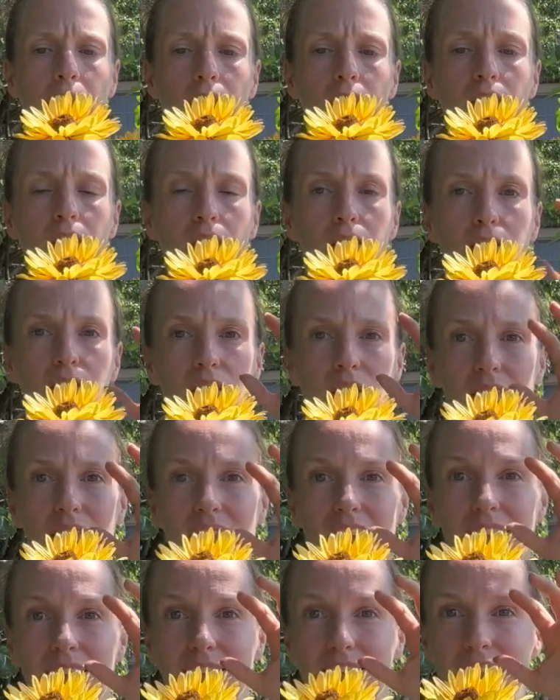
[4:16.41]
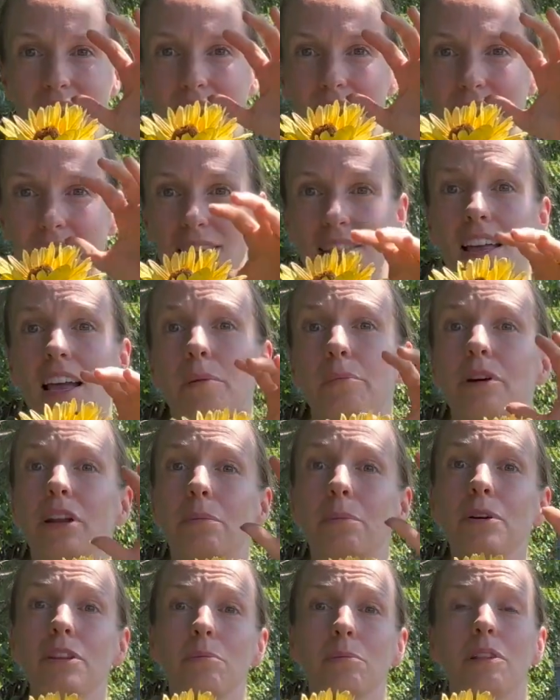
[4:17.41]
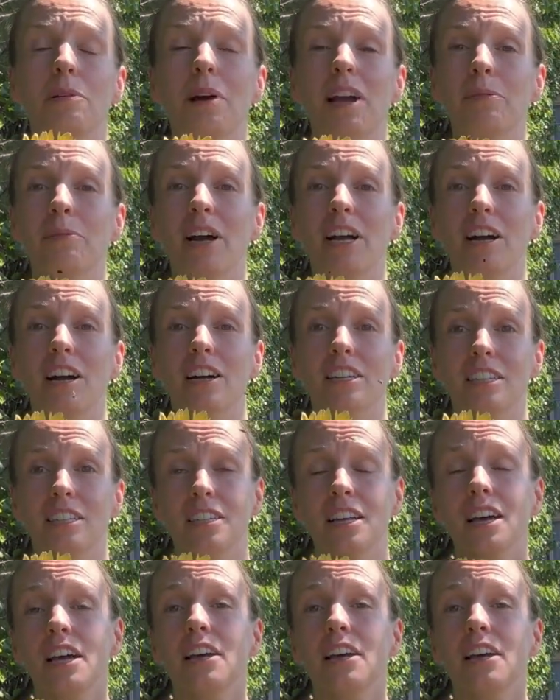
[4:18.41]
they're this size, this time when I put them in my garden,